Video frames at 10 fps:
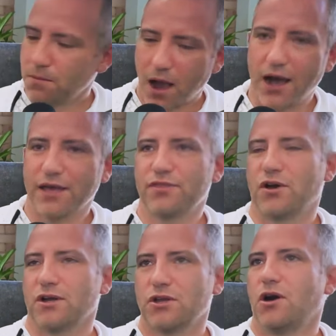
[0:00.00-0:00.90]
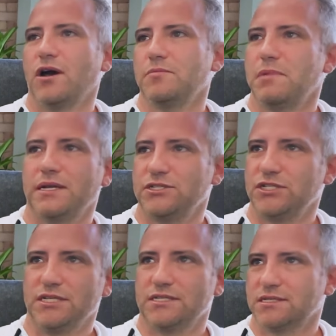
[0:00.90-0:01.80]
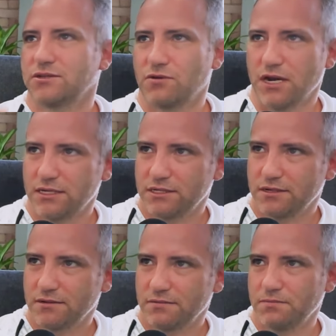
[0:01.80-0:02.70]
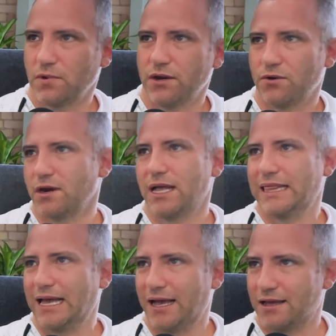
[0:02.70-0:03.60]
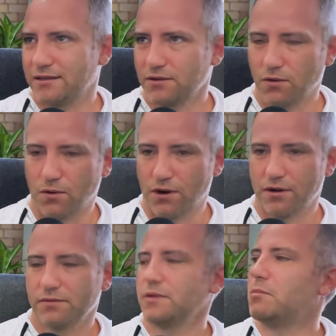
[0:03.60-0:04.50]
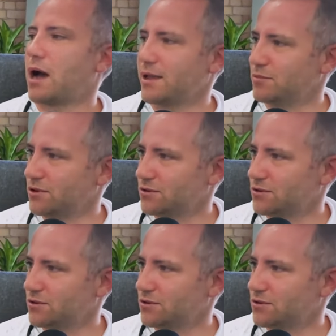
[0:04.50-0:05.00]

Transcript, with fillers: I thought God meant Jesus Christ, right? Or Allah, or the Bible, or